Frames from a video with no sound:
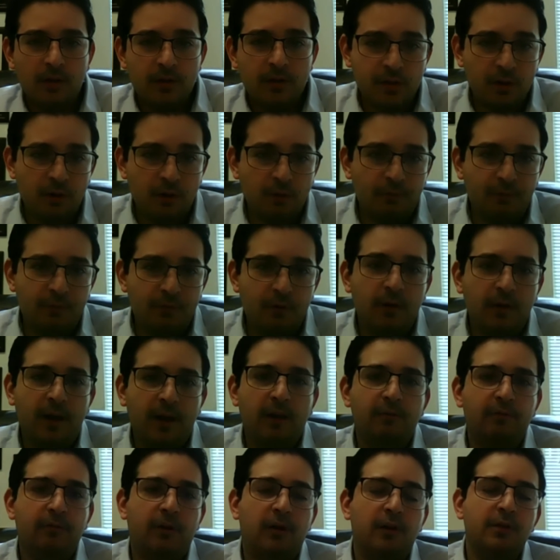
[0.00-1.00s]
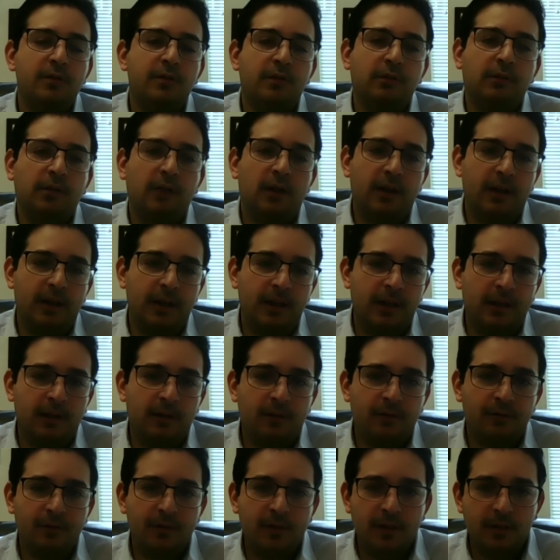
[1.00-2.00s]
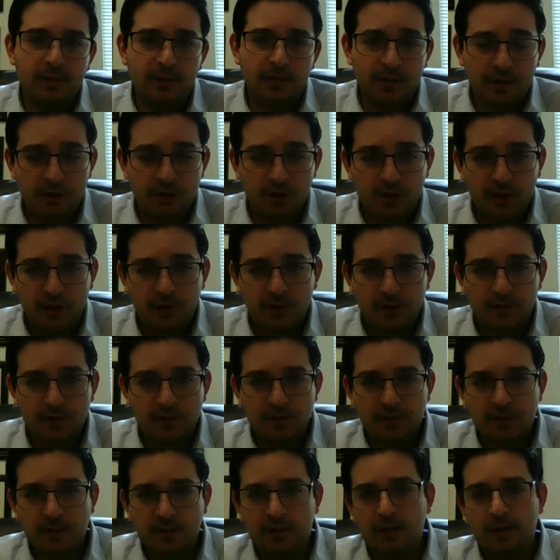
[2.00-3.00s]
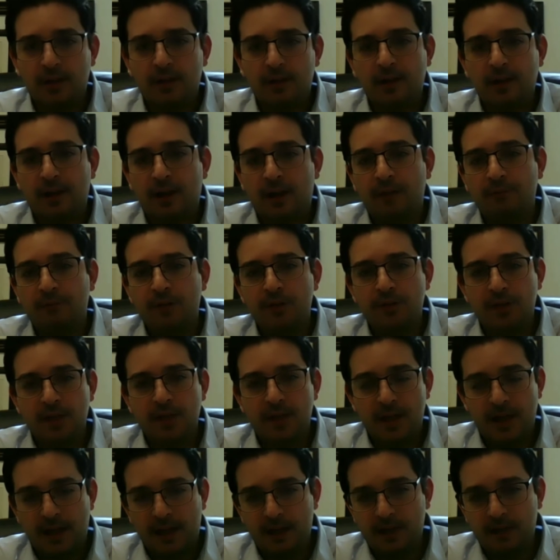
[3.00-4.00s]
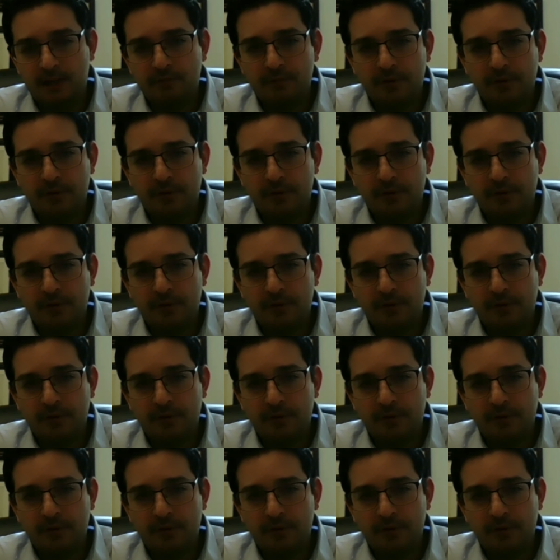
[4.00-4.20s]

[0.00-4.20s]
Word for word: So, if you have underlying health conditions, uh, obviously any